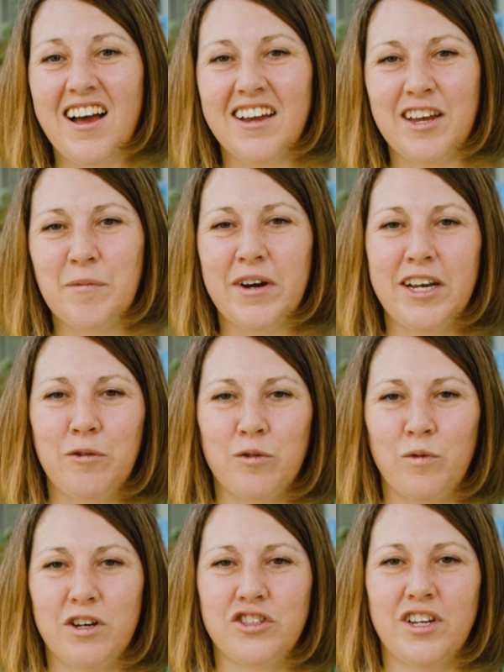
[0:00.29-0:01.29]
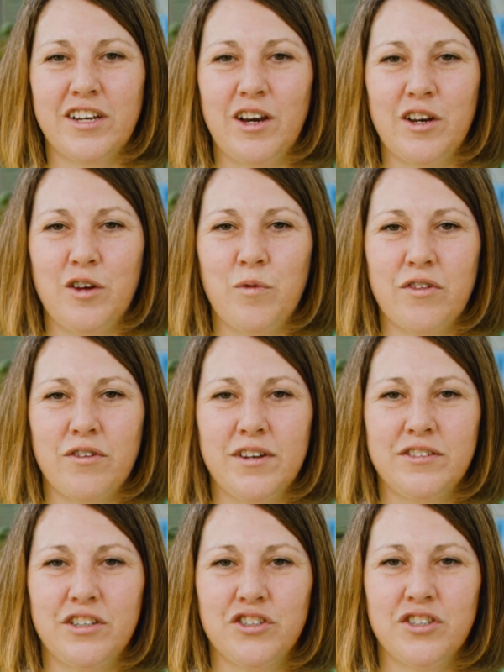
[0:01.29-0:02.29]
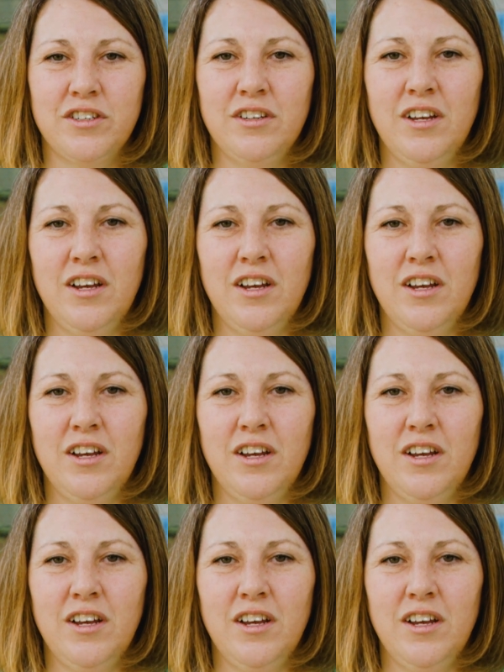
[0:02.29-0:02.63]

Hi, I'm Heidi with Washtenaw County Weatherization.